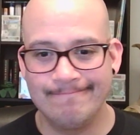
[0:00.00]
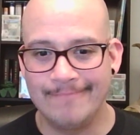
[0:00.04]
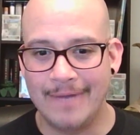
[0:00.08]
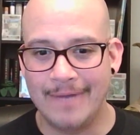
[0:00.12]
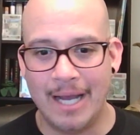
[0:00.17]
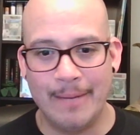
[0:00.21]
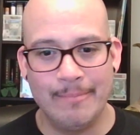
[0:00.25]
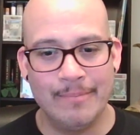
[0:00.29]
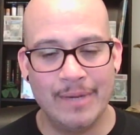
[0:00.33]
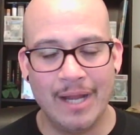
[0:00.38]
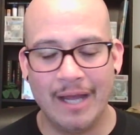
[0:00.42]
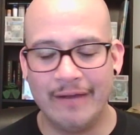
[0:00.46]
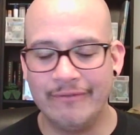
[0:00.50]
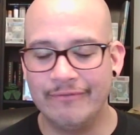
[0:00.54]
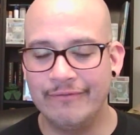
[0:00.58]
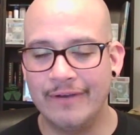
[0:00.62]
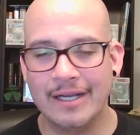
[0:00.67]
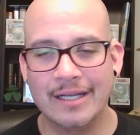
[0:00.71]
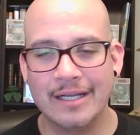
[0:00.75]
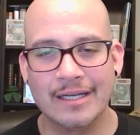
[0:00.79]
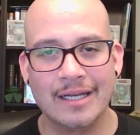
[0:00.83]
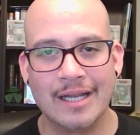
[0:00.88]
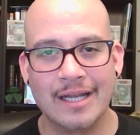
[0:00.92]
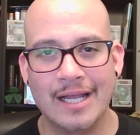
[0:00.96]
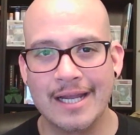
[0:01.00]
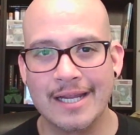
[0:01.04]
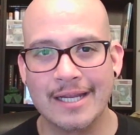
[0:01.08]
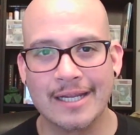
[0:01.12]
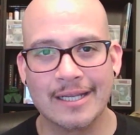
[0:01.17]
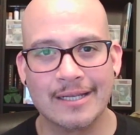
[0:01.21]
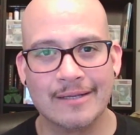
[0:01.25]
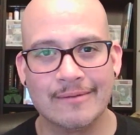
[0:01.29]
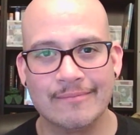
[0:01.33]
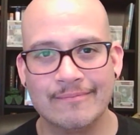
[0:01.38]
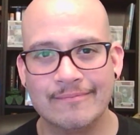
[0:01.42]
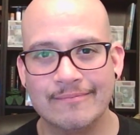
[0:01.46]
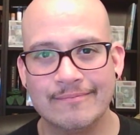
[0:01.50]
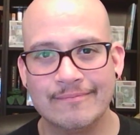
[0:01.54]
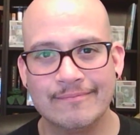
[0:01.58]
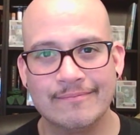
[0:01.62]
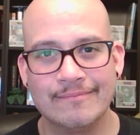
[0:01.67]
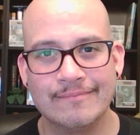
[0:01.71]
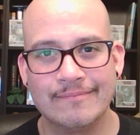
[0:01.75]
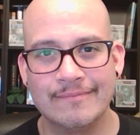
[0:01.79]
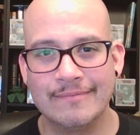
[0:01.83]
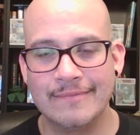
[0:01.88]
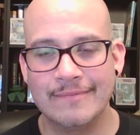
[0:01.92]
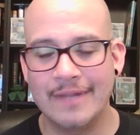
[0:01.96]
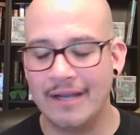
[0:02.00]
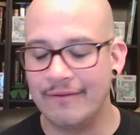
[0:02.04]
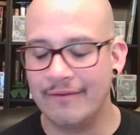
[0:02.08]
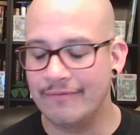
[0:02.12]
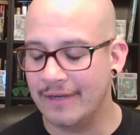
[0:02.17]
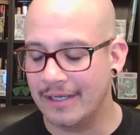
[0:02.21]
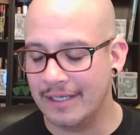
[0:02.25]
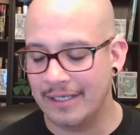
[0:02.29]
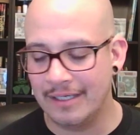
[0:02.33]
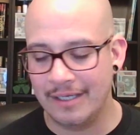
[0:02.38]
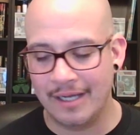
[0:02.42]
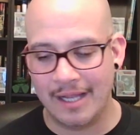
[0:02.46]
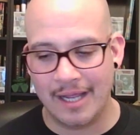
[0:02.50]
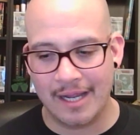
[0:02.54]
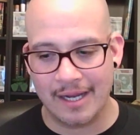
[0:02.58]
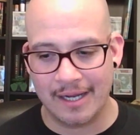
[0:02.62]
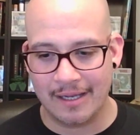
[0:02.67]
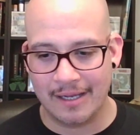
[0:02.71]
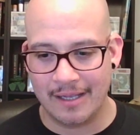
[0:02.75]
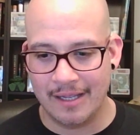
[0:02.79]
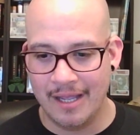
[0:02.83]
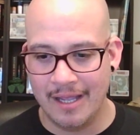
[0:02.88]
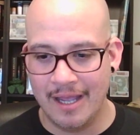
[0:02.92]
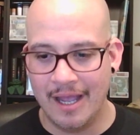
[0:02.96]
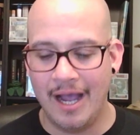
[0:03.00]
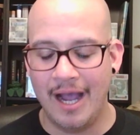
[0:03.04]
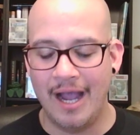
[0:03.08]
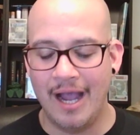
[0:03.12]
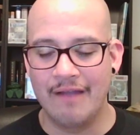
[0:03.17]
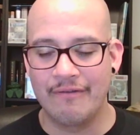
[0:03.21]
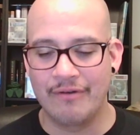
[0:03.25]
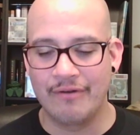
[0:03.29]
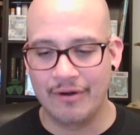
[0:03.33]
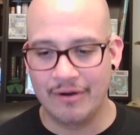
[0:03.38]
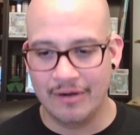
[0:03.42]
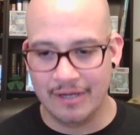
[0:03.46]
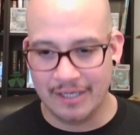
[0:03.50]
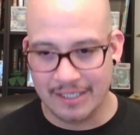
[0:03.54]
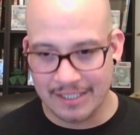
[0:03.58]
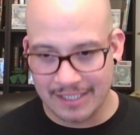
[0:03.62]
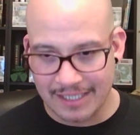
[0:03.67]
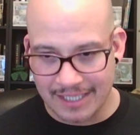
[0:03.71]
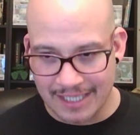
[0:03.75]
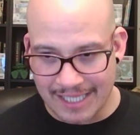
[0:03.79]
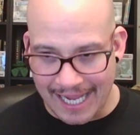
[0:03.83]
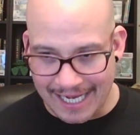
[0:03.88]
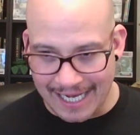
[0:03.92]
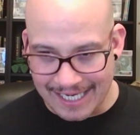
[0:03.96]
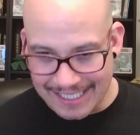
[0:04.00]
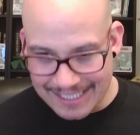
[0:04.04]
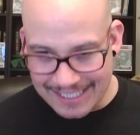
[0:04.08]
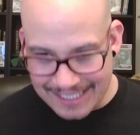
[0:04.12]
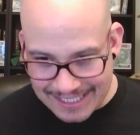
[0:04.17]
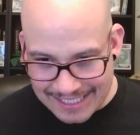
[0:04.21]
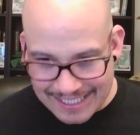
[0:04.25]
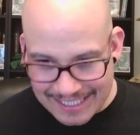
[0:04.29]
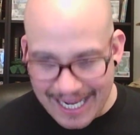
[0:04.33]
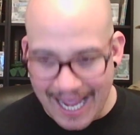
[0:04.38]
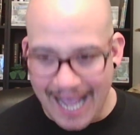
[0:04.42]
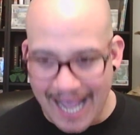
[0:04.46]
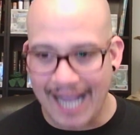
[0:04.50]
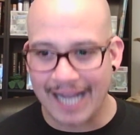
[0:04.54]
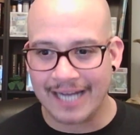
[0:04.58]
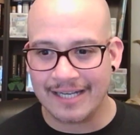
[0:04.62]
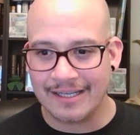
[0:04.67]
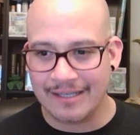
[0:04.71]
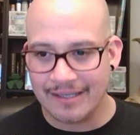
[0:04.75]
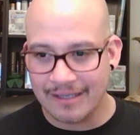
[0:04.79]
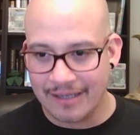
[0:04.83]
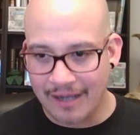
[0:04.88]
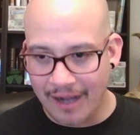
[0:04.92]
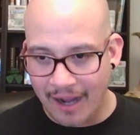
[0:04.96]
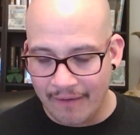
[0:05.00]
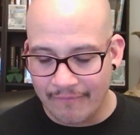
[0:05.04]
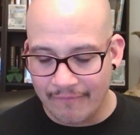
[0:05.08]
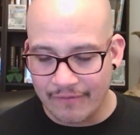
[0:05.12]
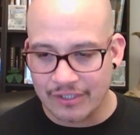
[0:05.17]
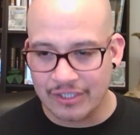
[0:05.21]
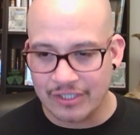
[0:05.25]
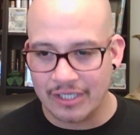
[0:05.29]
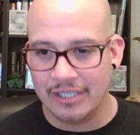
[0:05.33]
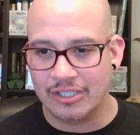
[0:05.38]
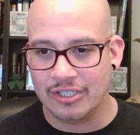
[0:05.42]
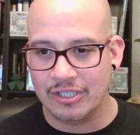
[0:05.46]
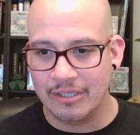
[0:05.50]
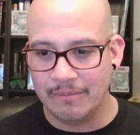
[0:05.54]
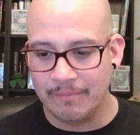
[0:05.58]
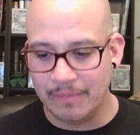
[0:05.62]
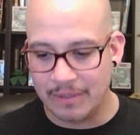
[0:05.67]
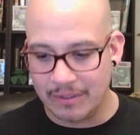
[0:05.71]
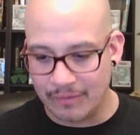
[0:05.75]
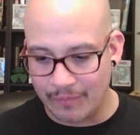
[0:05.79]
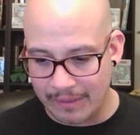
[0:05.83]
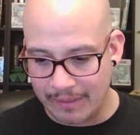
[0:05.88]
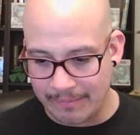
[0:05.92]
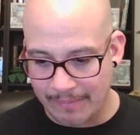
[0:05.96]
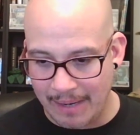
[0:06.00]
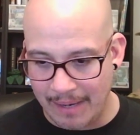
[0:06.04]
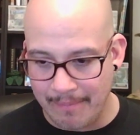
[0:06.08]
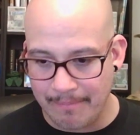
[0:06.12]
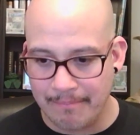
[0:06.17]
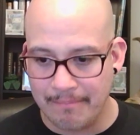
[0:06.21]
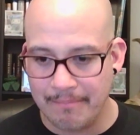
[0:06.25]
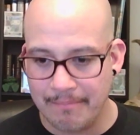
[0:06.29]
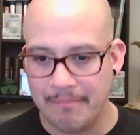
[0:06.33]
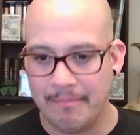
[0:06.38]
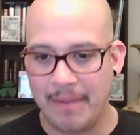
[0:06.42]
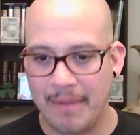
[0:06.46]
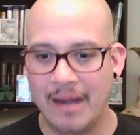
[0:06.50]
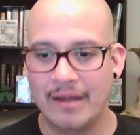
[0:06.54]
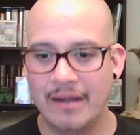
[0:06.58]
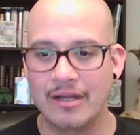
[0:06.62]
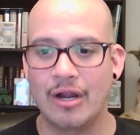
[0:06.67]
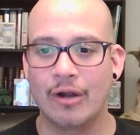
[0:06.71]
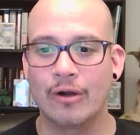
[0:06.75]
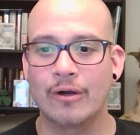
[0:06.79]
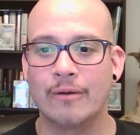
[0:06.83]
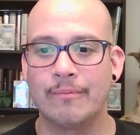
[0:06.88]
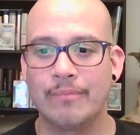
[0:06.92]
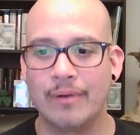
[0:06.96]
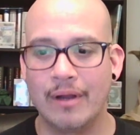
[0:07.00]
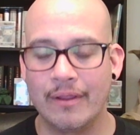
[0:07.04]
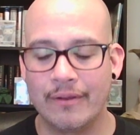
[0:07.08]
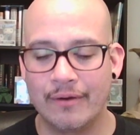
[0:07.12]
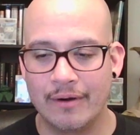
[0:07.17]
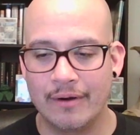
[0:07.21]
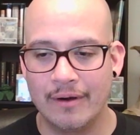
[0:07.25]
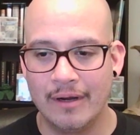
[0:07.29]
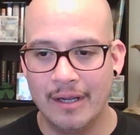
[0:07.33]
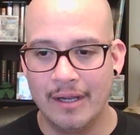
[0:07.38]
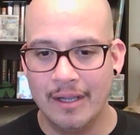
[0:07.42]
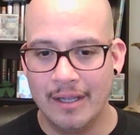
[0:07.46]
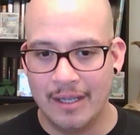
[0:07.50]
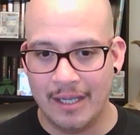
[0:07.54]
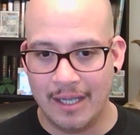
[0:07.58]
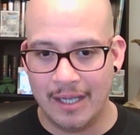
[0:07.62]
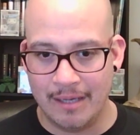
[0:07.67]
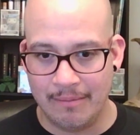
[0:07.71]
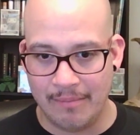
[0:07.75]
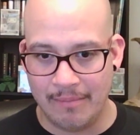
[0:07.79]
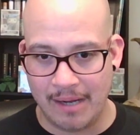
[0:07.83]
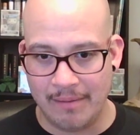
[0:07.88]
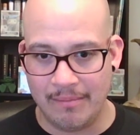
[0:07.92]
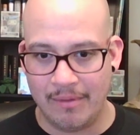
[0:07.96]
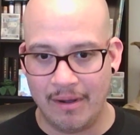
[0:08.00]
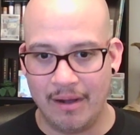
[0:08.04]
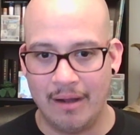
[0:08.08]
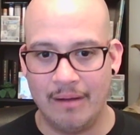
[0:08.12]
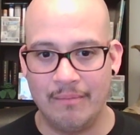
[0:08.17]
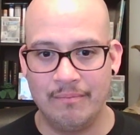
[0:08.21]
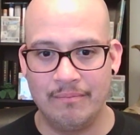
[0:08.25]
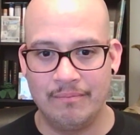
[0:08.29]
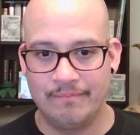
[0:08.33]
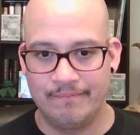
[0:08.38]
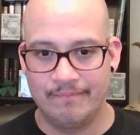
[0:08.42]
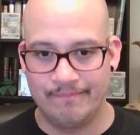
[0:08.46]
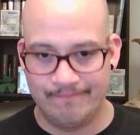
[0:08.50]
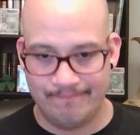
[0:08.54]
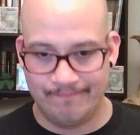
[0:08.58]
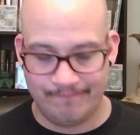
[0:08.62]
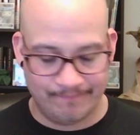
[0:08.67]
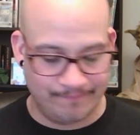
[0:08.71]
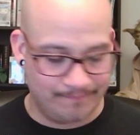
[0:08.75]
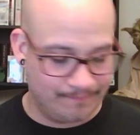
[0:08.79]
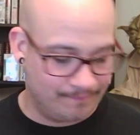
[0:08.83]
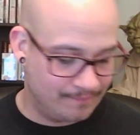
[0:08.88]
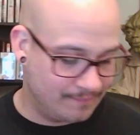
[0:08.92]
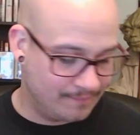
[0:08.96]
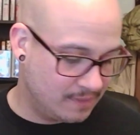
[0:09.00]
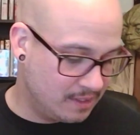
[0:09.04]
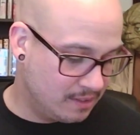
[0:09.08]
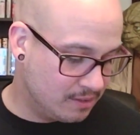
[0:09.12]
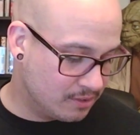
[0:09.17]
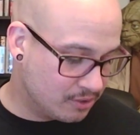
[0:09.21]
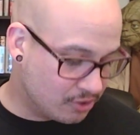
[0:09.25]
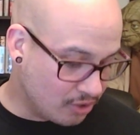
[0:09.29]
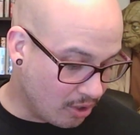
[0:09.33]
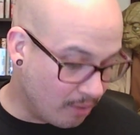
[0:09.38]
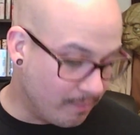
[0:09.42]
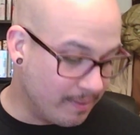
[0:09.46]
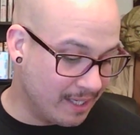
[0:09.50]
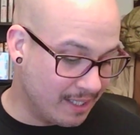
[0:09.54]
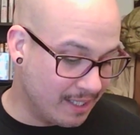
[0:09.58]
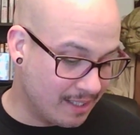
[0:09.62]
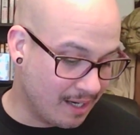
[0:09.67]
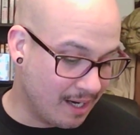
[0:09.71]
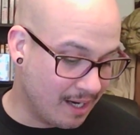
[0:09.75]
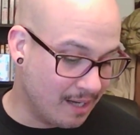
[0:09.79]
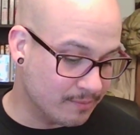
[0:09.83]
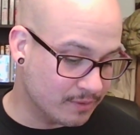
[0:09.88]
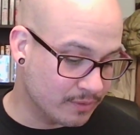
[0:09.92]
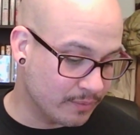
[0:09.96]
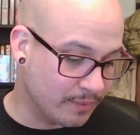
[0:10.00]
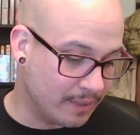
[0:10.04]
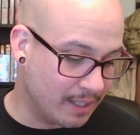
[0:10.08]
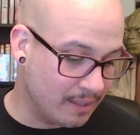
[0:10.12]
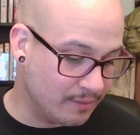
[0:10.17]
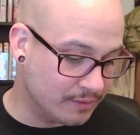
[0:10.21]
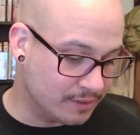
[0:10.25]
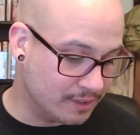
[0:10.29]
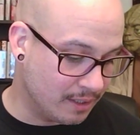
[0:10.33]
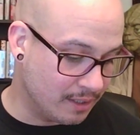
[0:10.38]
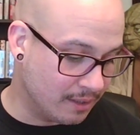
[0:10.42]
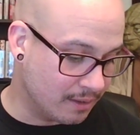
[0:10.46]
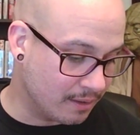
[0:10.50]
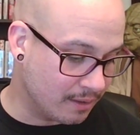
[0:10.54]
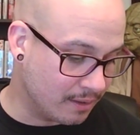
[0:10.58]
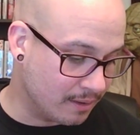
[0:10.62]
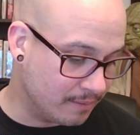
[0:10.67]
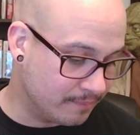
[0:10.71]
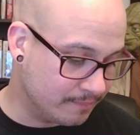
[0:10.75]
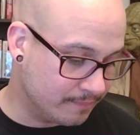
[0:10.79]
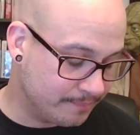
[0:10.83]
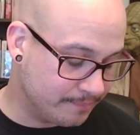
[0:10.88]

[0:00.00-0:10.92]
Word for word: I'm not fucking lying. Not fucking lying. I've heard ex that exact conversation between my my younger brother and my mom so many times when I was younger.